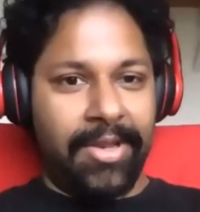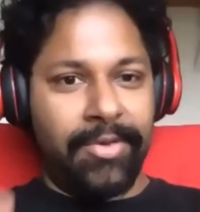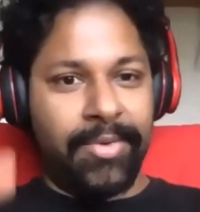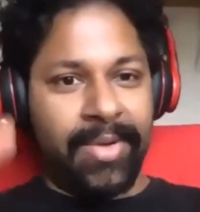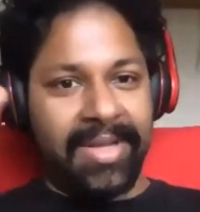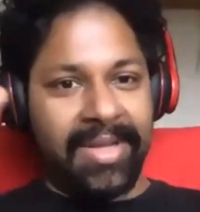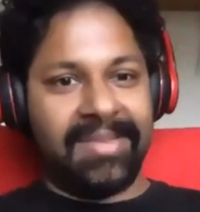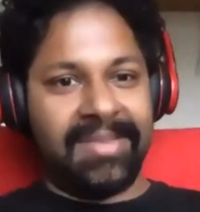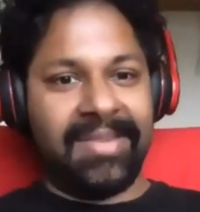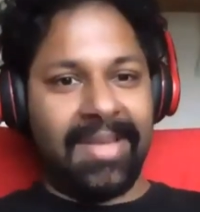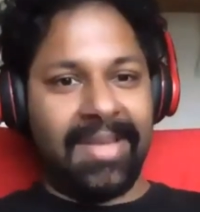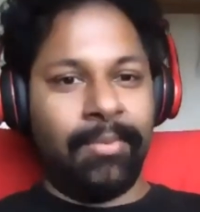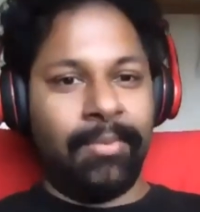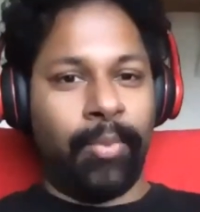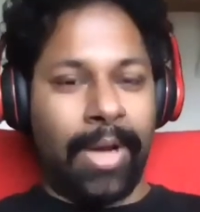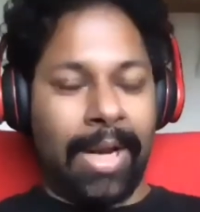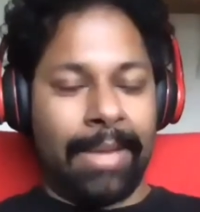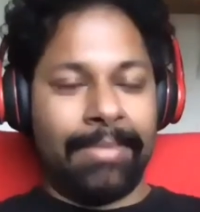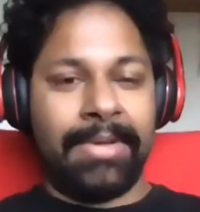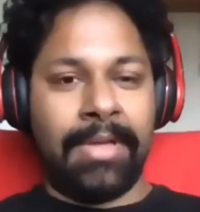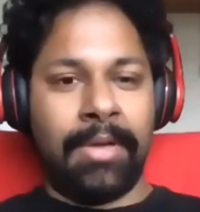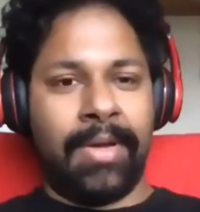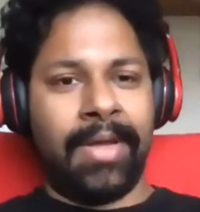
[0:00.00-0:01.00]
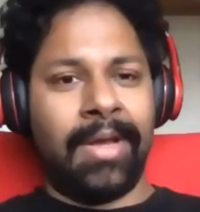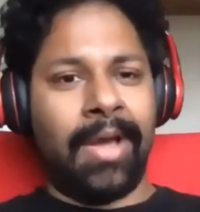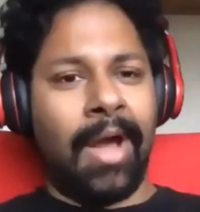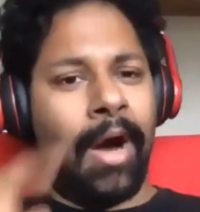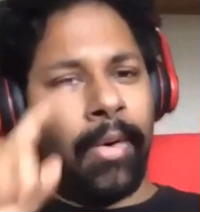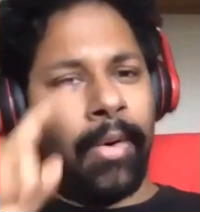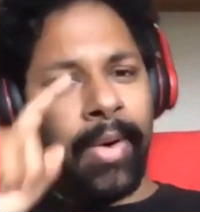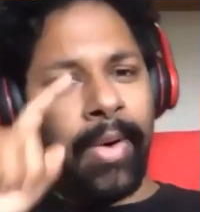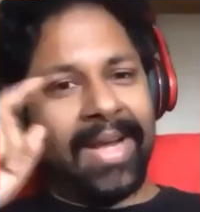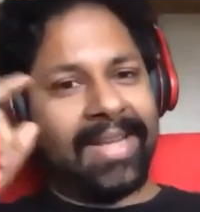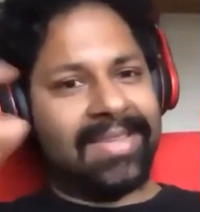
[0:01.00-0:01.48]
and you can see what I'm doing.
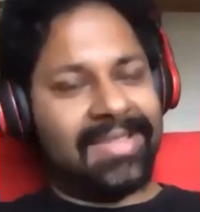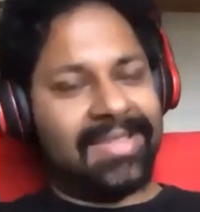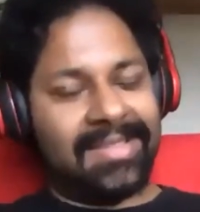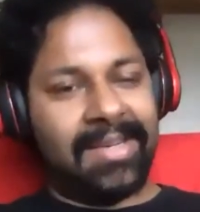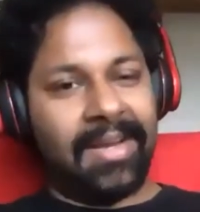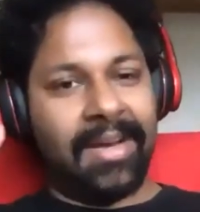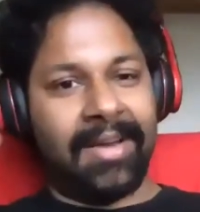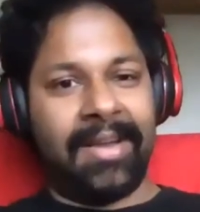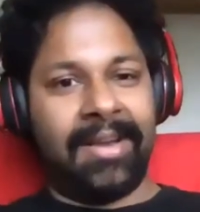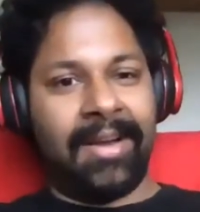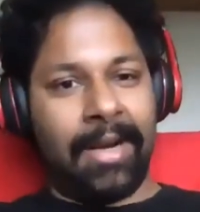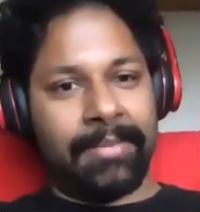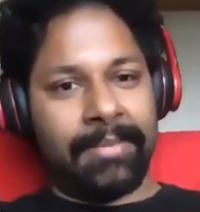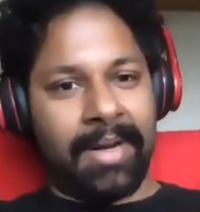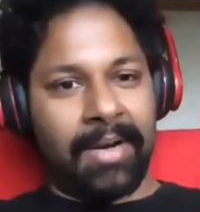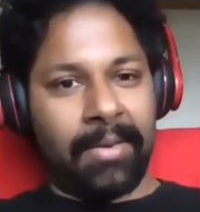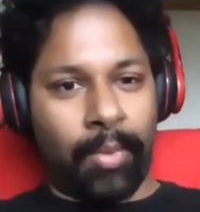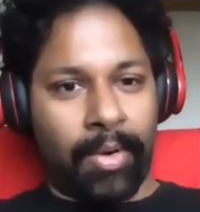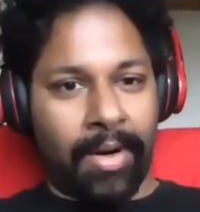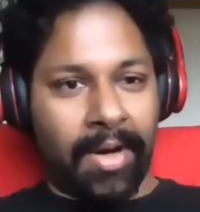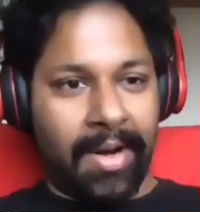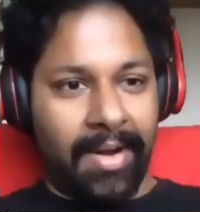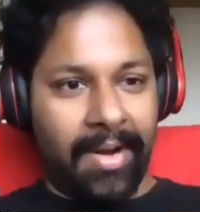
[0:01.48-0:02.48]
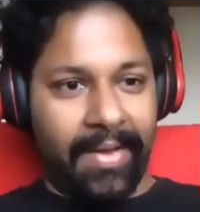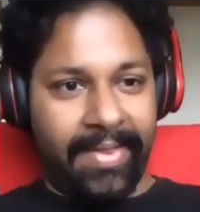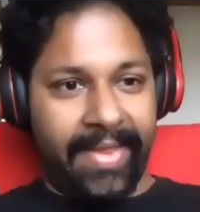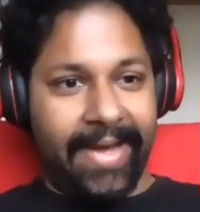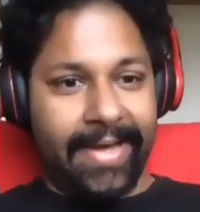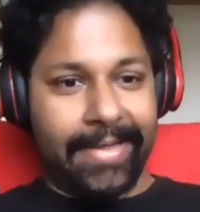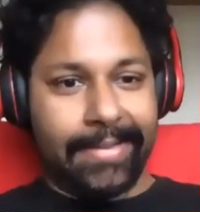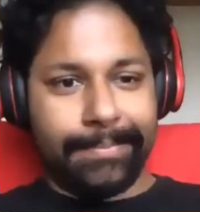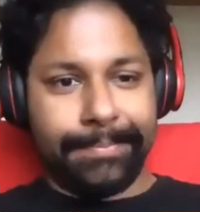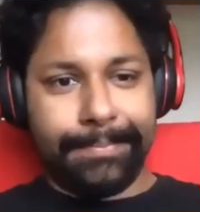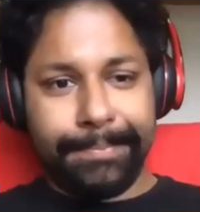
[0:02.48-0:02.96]
Oh, I got stuck here, I'm going to work on
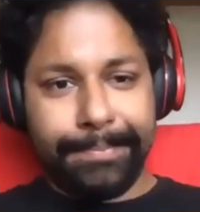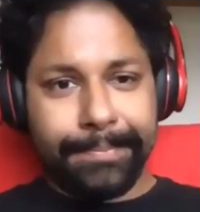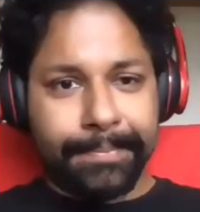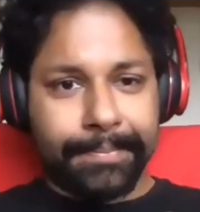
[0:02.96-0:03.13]
that.